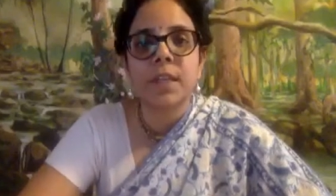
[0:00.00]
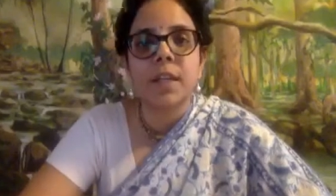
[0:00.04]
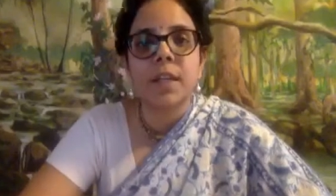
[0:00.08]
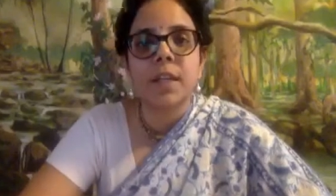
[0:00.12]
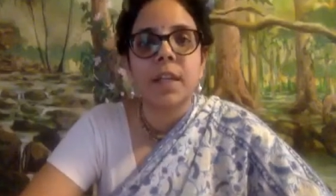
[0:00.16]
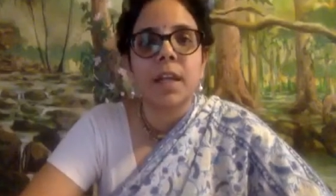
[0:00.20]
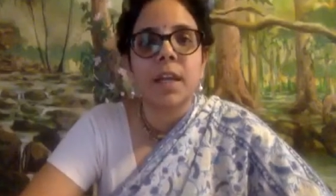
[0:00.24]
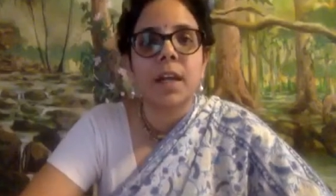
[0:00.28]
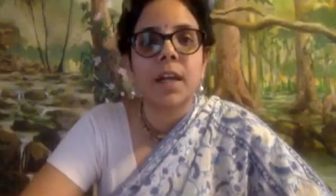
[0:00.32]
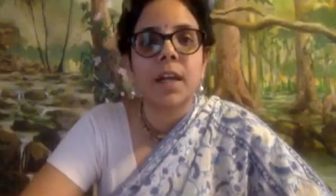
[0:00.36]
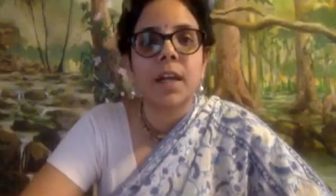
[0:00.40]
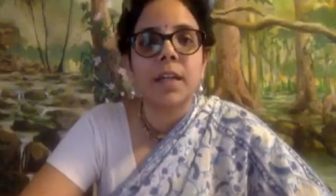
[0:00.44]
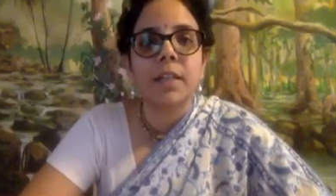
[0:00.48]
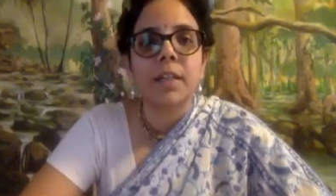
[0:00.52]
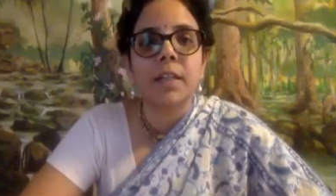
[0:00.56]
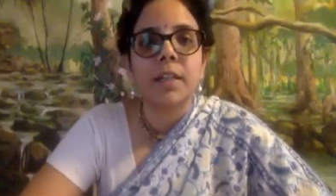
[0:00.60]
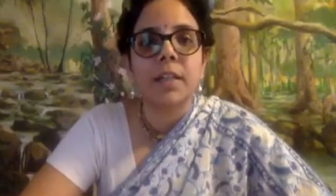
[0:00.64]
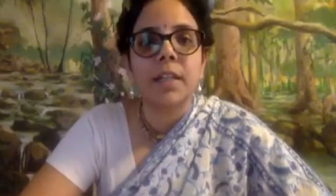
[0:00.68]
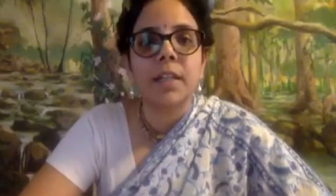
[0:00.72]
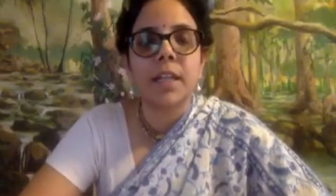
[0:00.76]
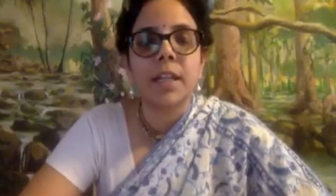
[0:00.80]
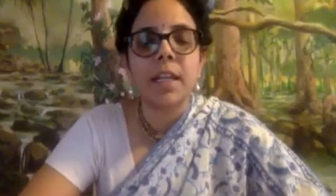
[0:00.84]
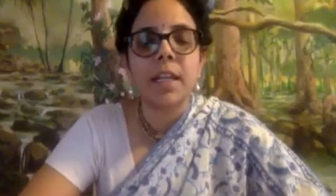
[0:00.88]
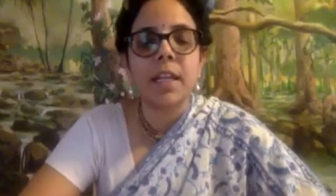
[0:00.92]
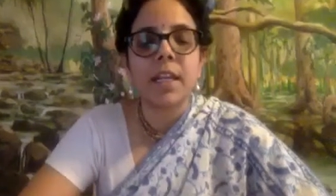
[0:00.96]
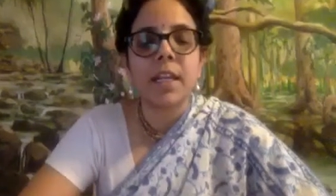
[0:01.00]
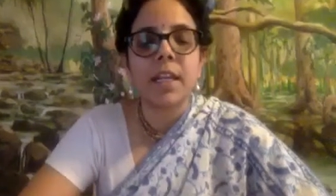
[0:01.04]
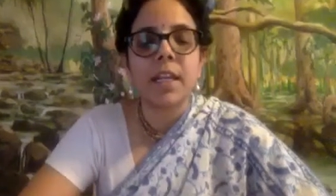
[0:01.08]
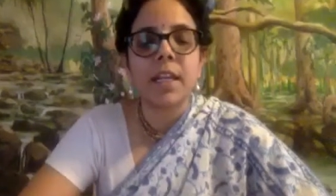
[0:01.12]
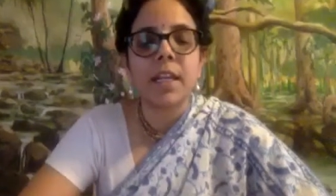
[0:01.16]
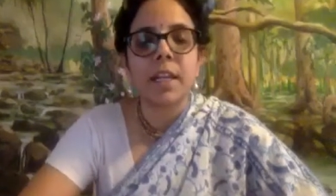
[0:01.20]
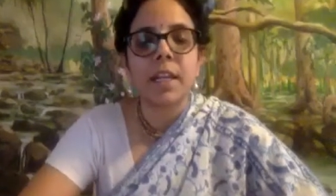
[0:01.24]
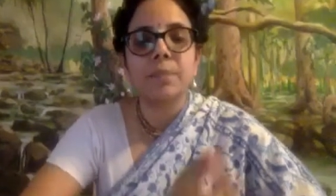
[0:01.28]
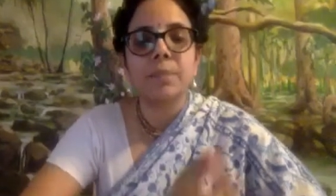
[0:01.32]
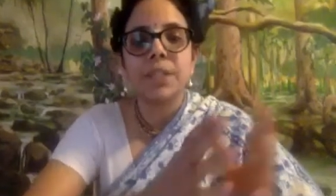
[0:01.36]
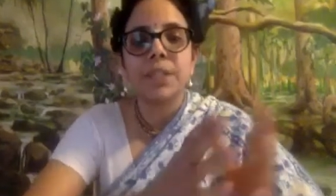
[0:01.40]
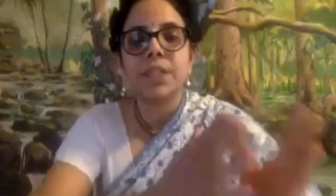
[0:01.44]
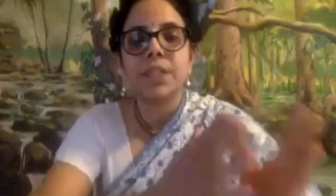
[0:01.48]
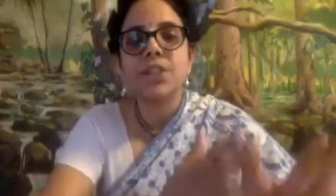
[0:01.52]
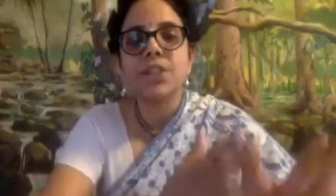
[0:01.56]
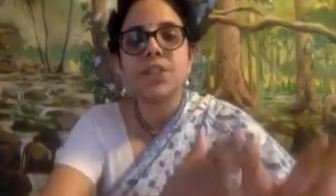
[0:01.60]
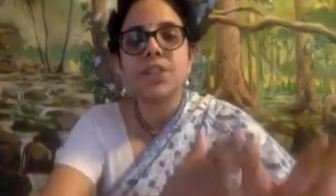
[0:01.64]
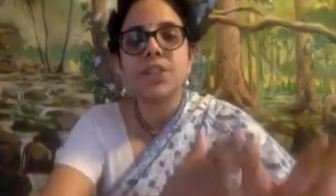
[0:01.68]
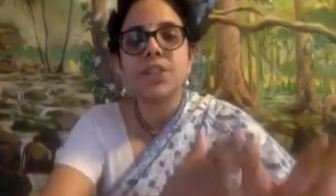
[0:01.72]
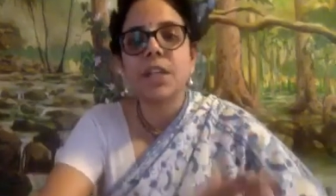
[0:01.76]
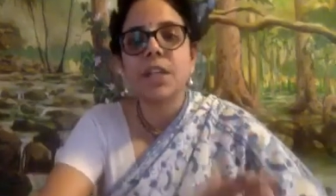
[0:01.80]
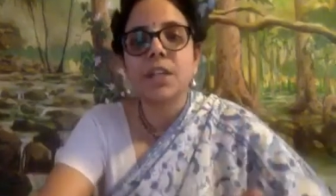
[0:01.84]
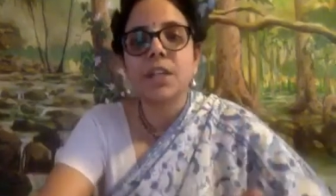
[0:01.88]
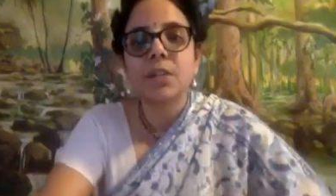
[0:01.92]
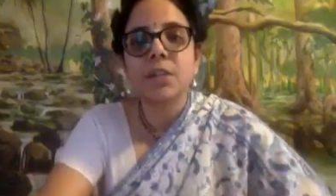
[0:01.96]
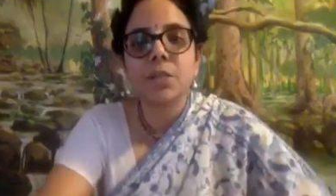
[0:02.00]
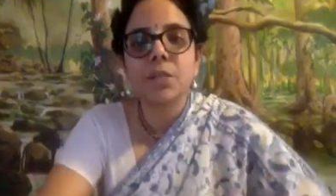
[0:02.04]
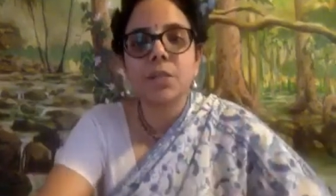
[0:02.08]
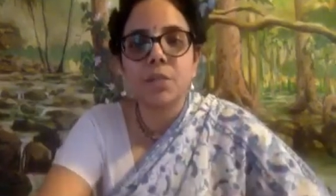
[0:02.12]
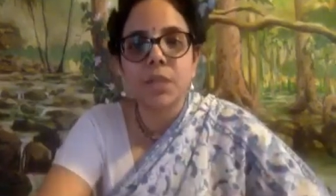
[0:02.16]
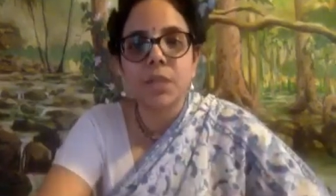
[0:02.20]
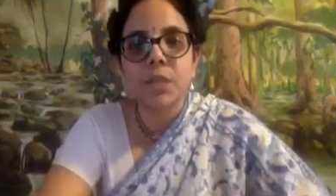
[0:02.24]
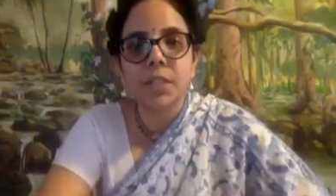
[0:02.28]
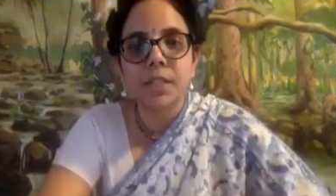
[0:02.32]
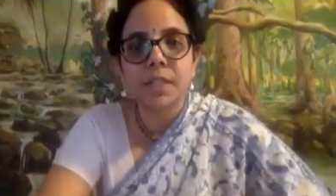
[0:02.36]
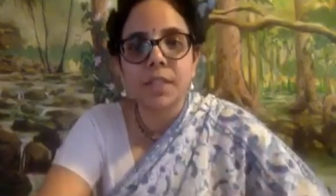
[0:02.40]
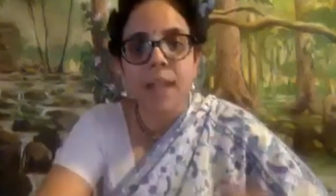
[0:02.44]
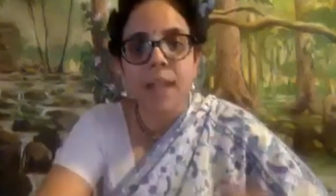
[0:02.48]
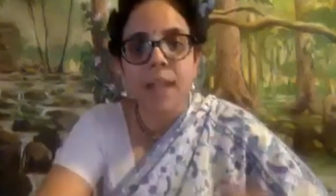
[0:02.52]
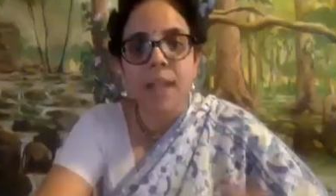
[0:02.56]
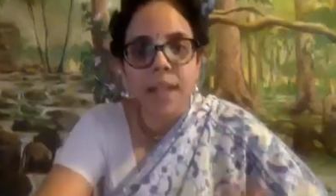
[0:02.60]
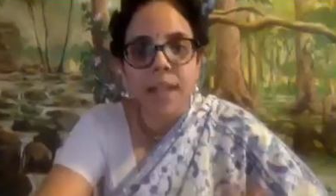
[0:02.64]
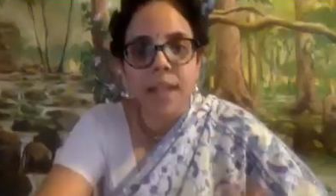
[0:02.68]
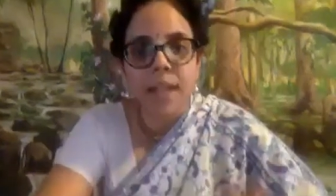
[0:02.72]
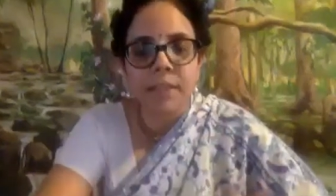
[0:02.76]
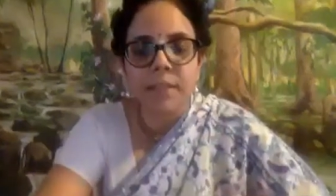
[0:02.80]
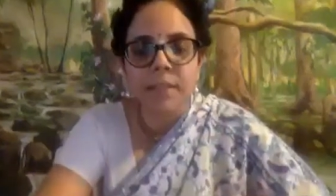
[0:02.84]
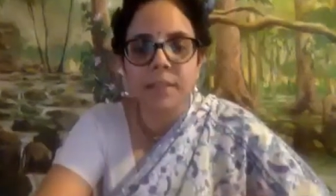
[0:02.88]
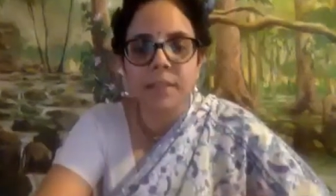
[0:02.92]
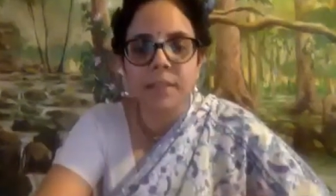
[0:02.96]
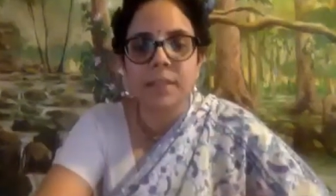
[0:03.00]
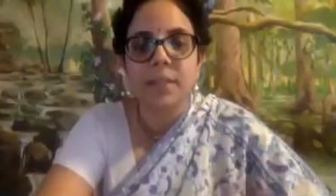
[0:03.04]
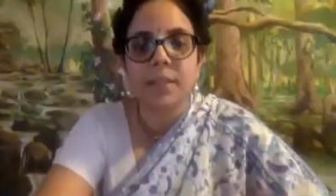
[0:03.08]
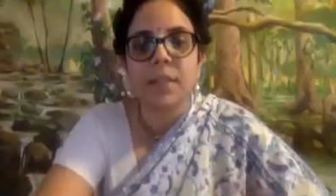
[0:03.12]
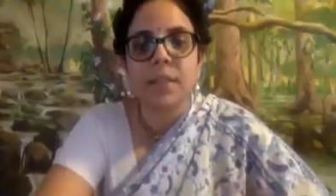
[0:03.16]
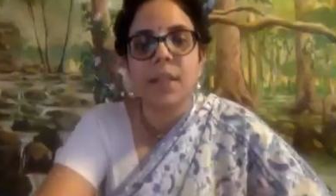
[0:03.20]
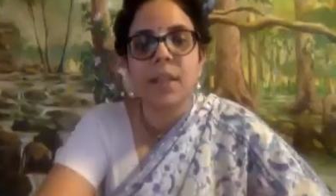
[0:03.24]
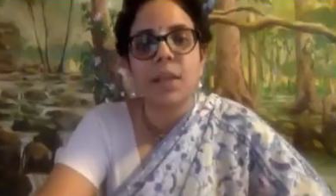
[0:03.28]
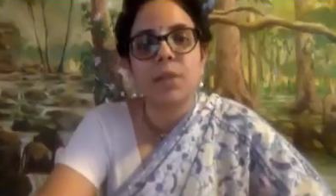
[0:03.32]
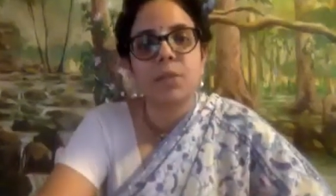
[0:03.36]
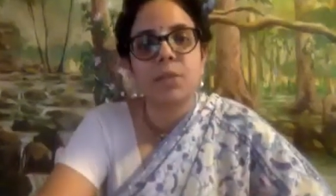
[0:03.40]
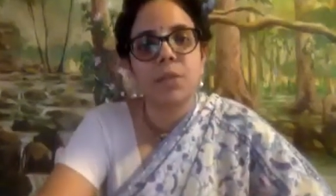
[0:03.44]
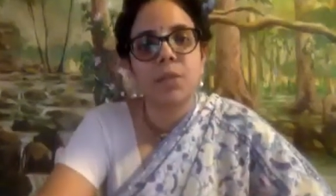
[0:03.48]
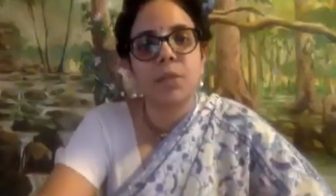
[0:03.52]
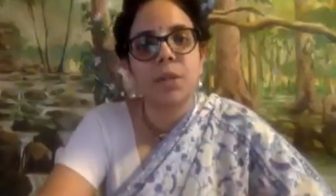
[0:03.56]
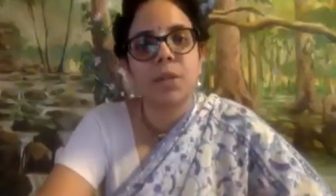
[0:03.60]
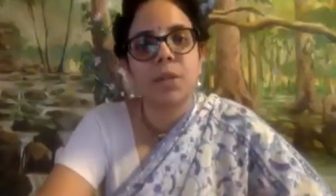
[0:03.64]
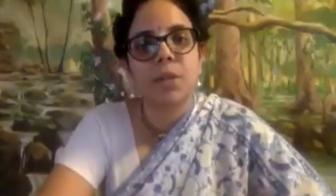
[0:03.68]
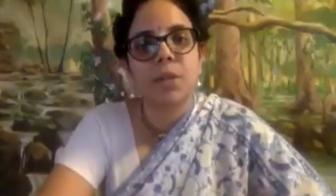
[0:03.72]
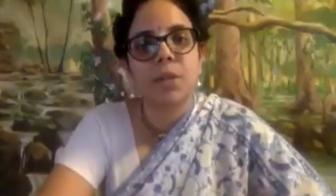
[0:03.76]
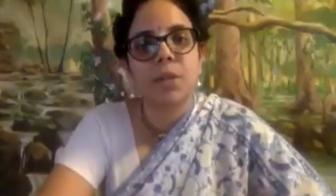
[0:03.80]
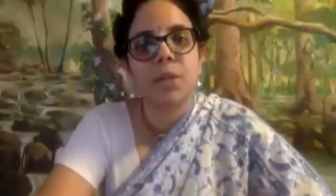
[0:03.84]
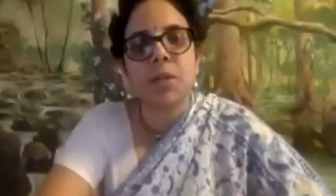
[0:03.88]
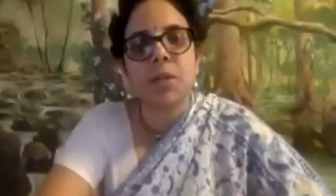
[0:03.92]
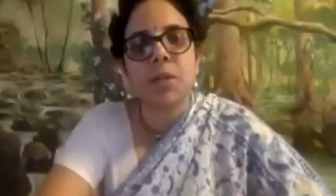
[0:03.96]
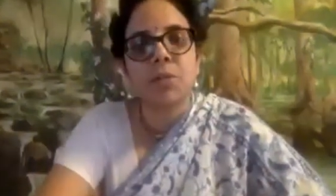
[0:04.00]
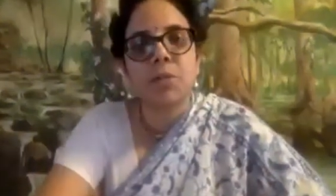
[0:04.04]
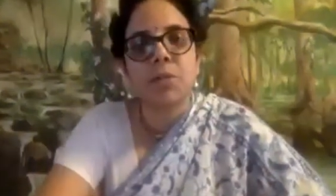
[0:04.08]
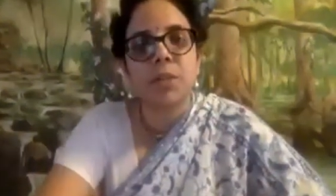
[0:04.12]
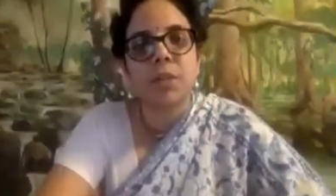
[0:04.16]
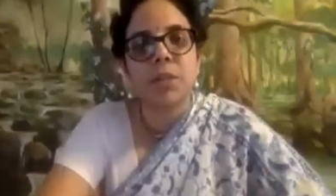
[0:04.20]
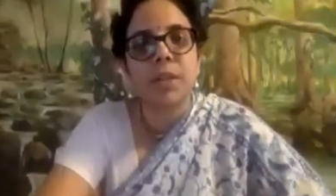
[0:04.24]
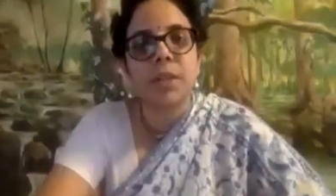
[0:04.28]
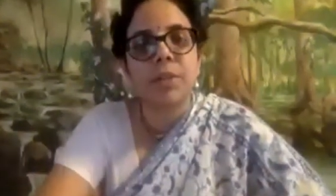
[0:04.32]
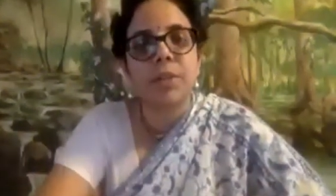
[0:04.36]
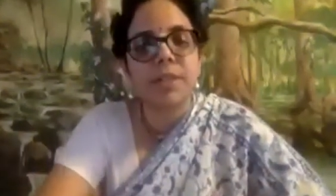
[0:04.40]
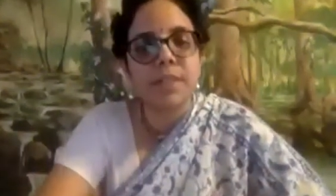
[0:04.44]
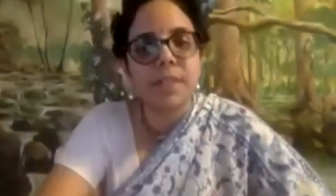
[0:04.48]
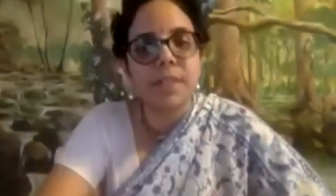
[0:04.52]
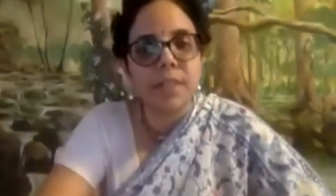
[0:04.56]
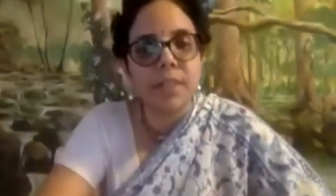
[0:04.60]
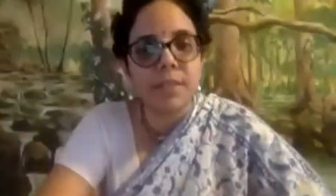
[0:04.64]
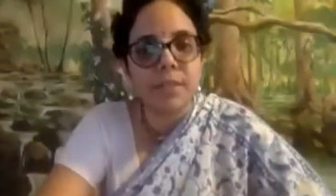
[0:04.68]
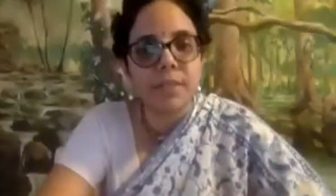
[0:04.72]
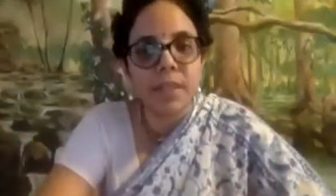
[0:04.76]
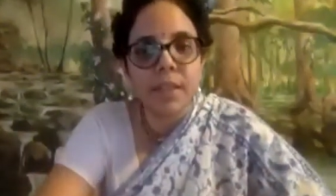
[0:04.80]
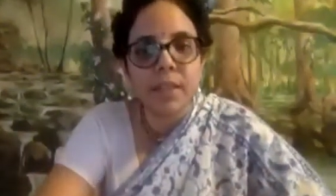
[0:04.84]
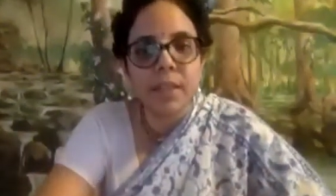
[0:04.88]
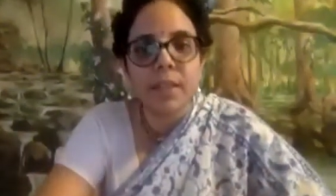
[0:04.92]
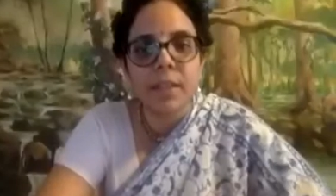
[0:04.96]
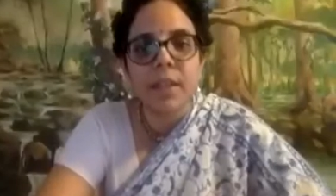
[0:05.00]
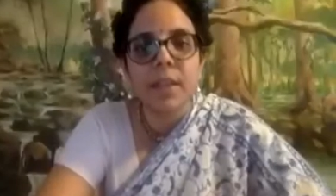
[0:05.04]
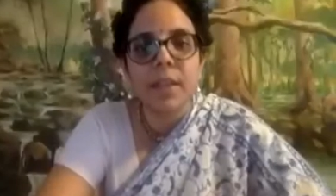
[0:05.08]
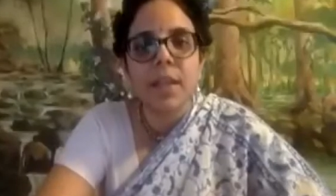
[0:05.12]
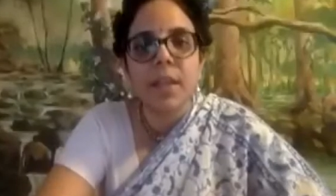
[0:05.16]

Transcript: they can appreciate what's nice, what they're receiving.